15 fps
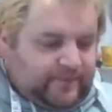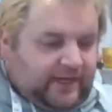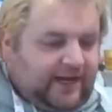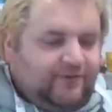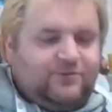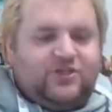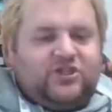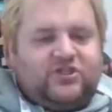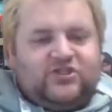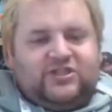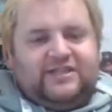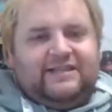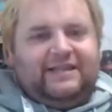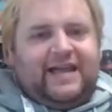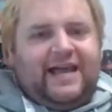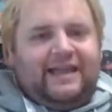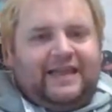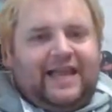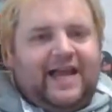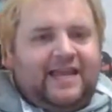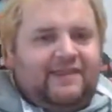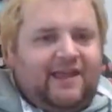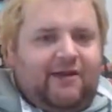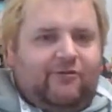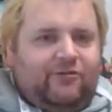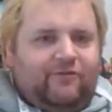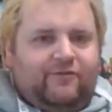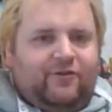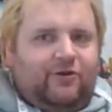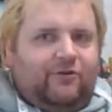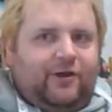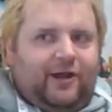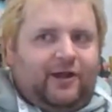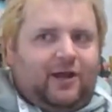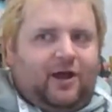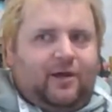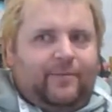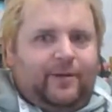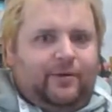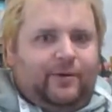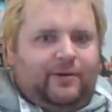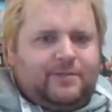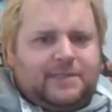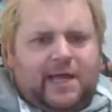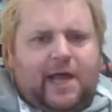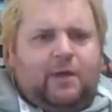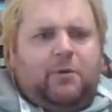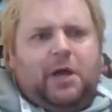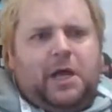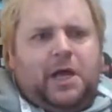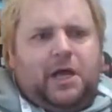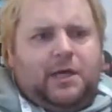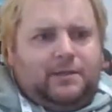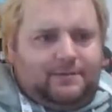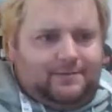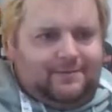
And it was just like lying there on the floor at a car boot. I was like, what?